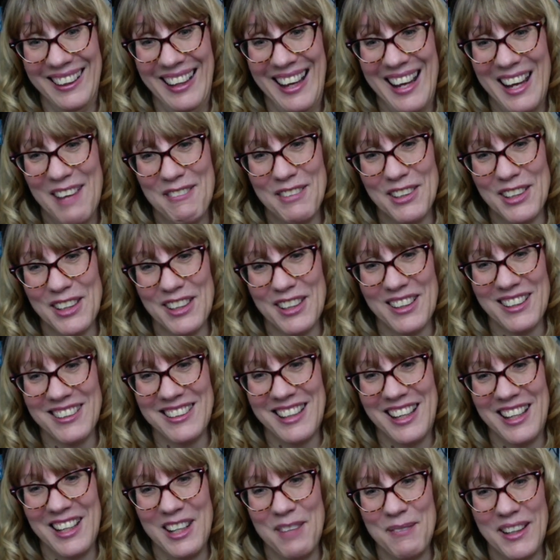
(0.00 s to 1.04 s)
I have a little
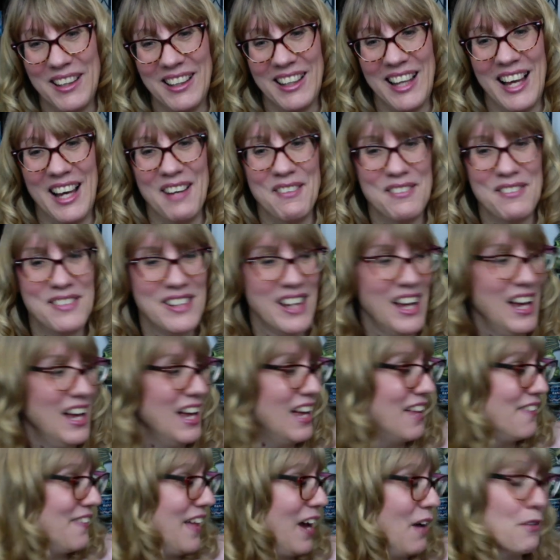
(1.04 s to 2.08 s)
tiny bit left.
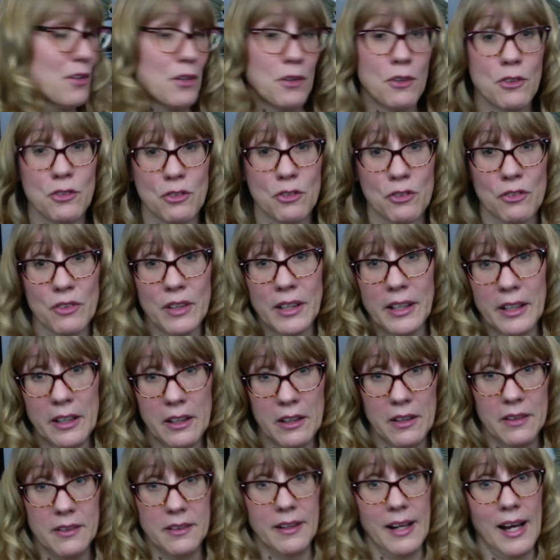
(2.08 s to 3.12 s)
That one was really
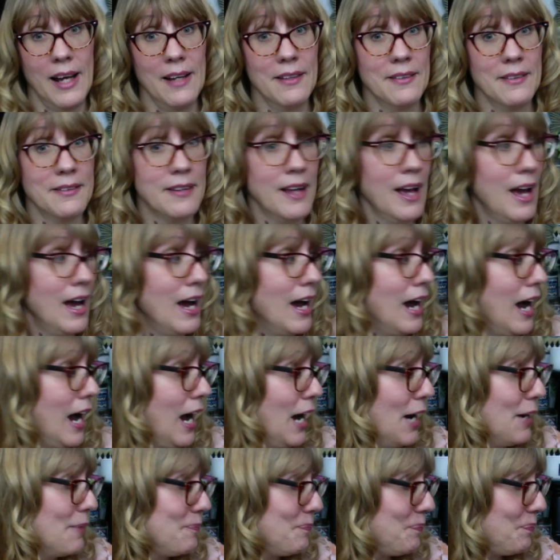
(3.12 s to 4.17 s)
good, you guys.
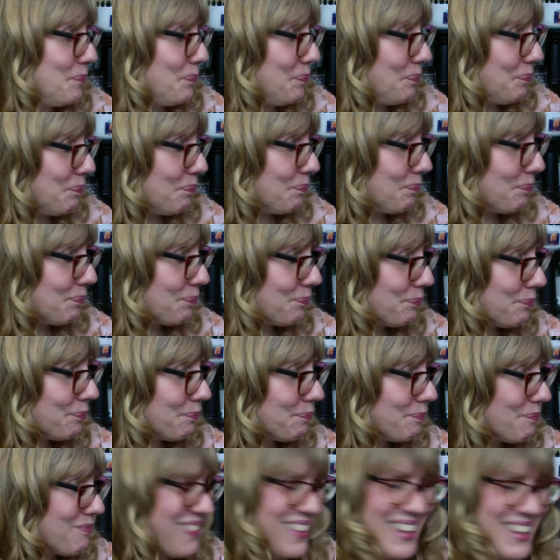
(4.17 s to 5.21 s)
Um,
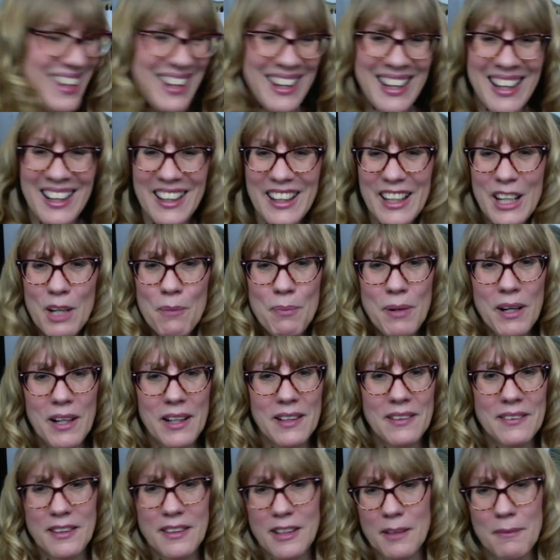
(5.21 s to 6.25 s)
kind of like a
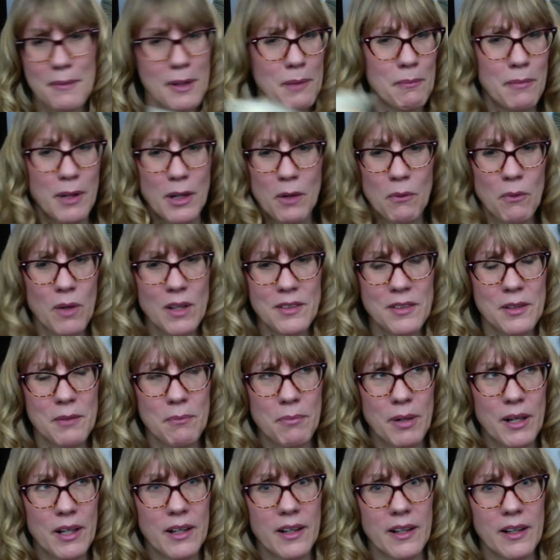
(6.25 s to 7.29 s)
pumpkin cinnamon, but it
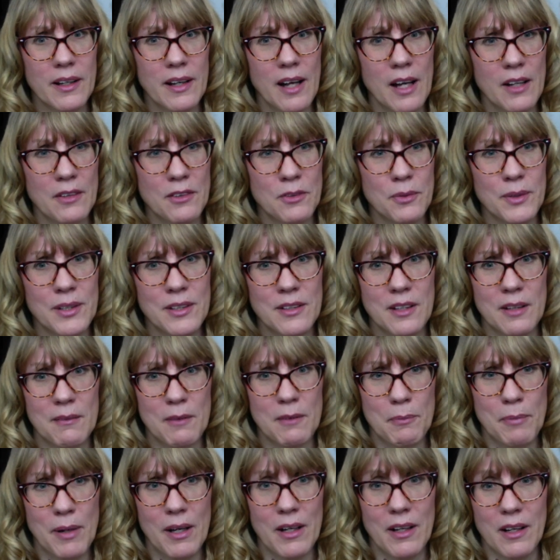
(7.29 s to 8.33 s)
wasn't pumpkin, uh, sweet
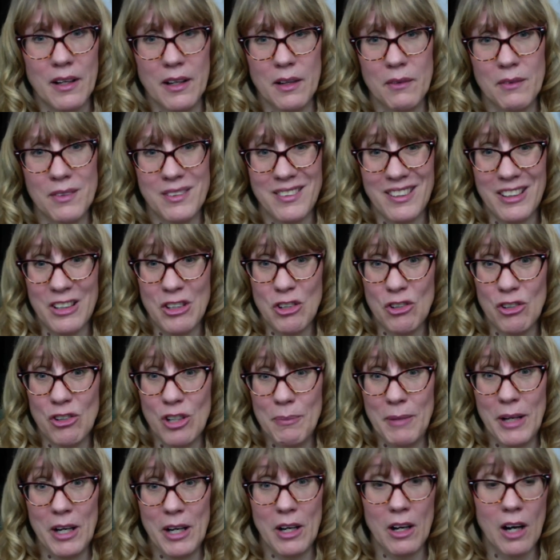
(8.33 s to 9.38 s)
cinnamon pumpkin. It was like
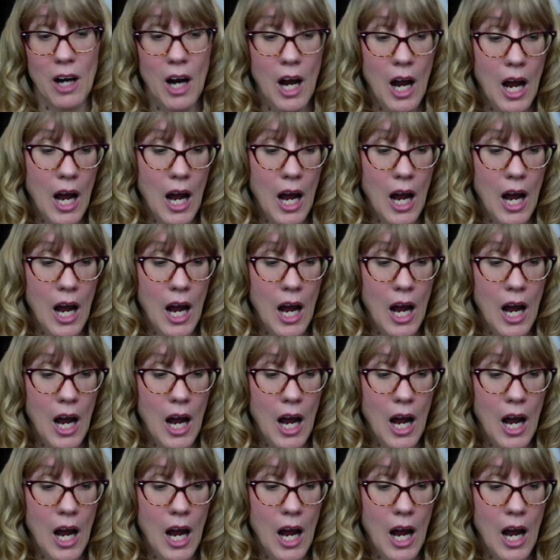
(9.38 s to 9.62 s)
creamier.